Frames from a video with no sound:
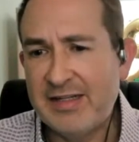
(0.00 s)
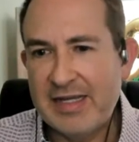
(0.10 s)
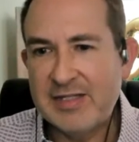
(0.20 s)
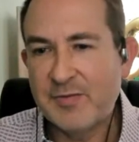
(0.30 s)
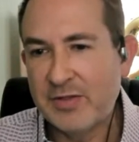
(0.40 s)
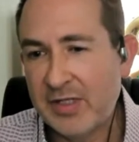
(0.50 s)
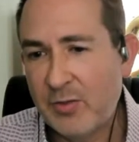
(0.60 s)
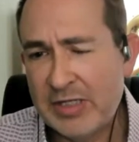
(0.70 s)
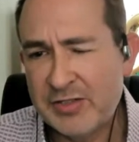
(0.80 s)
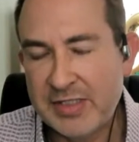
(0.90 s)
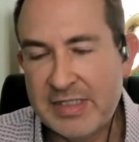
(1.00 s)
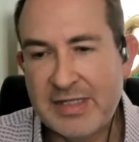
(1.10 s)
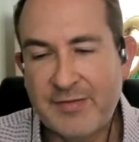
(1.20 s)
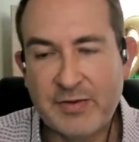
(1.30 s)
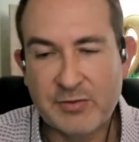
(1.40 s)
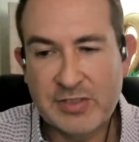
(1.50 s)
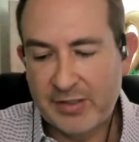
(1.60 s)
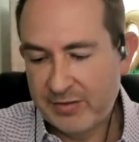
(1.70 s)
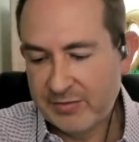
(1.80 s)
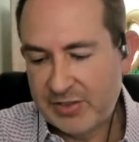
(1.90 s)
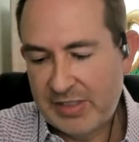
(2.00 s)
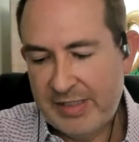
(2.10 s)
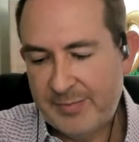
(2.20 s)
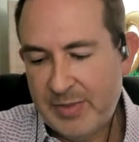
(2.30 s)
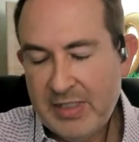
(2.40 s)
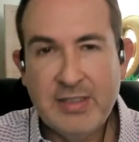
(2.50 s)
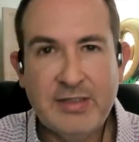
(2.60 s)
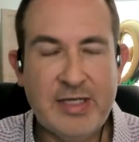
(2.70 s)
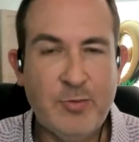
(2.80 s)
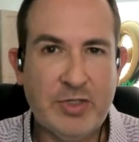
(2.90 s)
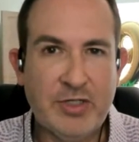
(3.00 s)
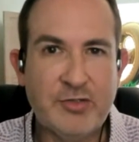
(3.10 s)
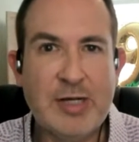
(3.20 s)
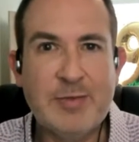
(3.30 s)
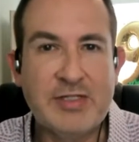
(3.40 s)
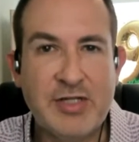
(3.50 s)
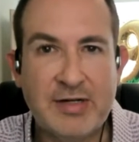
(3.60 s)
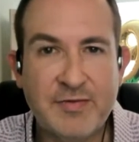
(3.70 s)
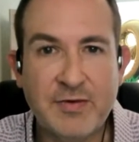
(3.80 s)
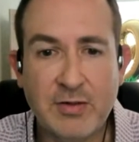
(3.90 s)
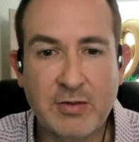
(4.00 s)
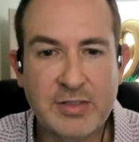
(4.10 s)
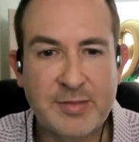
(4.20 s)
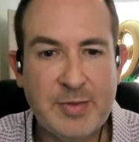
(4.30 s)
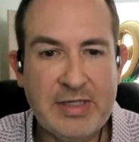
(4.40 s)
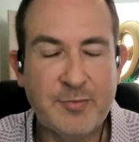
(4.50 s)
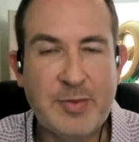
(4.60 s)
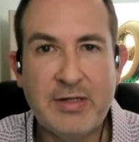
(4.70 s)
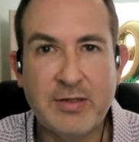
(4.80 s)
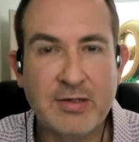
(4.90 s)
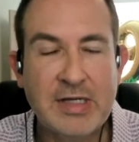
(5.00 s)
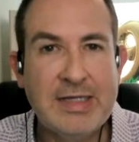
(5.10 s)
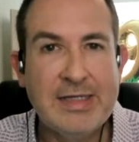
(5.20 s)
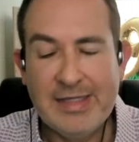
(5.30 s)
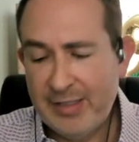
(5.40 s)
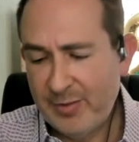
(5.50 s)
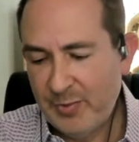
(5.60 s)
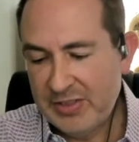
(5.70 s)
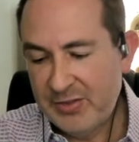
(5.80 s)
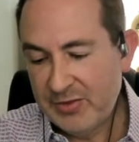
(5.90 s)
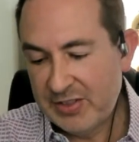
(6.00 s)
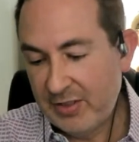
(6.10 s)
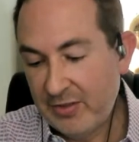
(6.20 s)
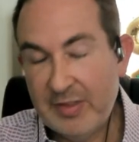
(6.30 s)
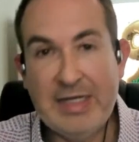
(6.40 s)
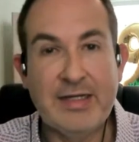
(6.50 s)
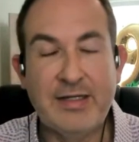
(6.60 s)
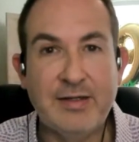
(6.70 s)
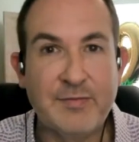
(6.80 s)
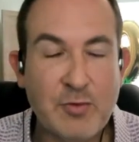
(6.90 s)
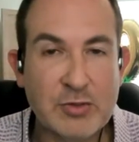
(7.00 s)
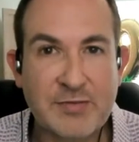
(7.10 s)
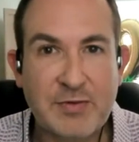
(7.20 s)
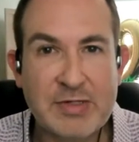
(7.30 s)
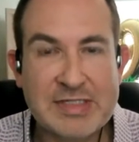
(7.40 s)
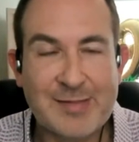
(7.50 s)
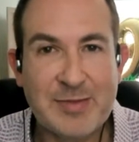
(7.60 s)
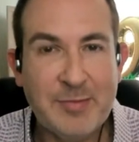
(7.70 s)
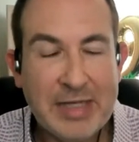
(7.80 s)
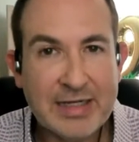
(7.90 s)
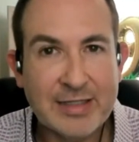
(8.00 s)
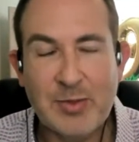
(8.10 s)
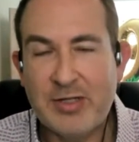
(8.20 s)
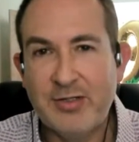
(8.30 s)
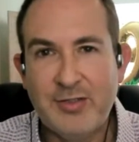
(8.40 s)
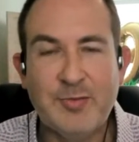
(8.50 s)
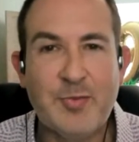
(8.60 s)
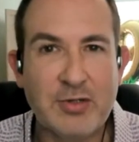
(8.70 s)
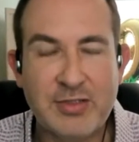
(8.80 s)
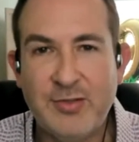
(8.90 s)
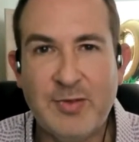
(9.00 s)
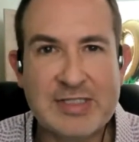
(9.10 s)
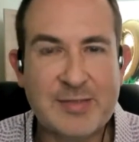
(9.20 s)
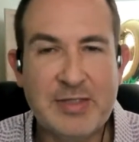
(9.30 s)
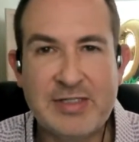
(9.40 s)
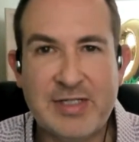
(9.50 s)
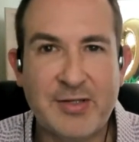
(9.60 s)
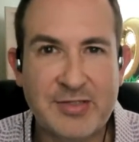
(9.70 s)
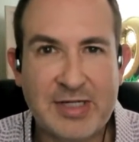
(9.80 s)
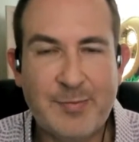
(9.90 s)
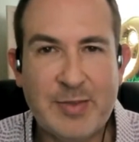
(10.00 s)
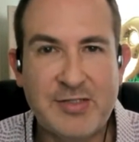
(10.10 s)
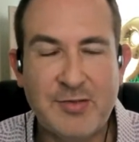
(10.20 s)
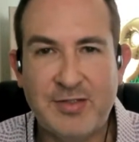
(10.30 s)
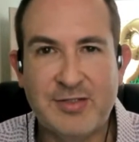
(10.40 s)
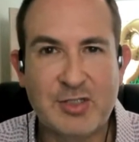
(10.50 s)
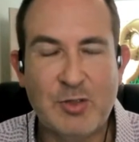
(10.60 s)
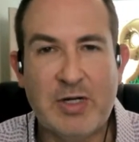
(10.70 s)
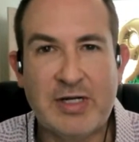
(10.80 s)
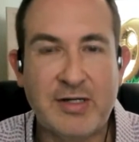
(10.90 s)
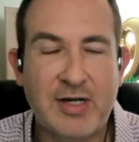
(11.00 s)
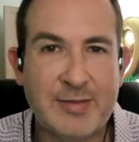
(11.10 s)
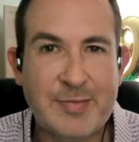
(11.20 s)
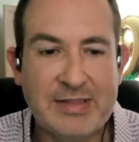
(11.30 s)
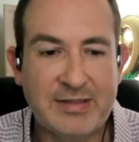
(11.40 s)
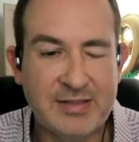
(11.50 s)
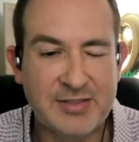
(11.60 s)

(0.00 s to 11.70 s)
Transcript: Thanks for the questions. If there's others that you want to drop to Jennifer or to me or Peter, please do so. And of course, if there is some demand, we could do a part 2 on some of these other topics. You could just go on and on about this.